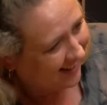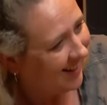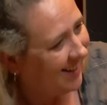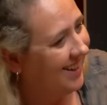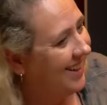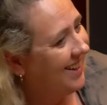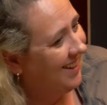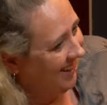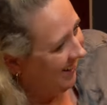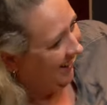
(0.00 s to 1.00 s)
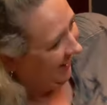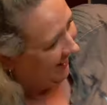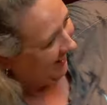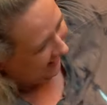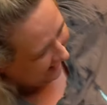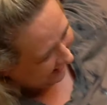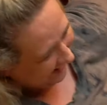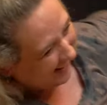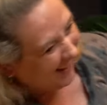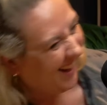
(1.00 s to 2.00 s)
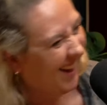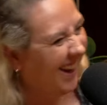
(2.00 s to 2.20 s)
Just, just God's super